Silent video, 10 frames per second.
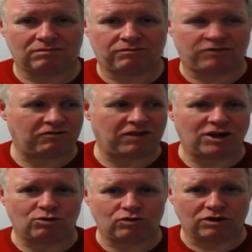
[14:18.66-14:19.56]

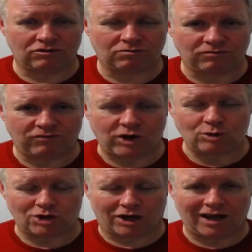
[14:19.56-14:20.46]
1,500
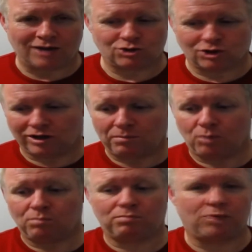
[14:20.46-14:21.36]
views on it, and suddenly
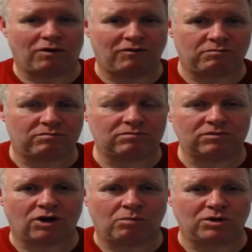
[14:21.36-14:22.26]
boom, put them, you
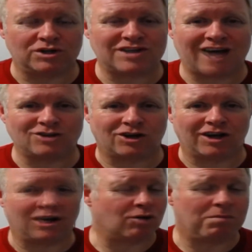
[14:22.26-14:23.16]
know, monetize on it, and
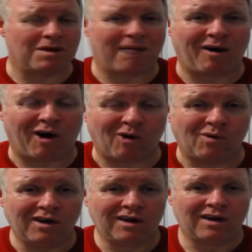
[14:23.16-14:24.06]
it could be about
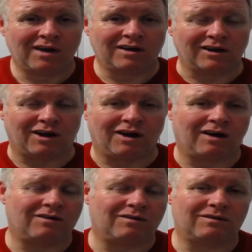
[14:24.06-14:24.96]
you know.
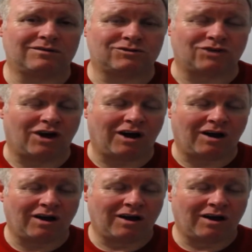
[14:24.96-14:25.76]
So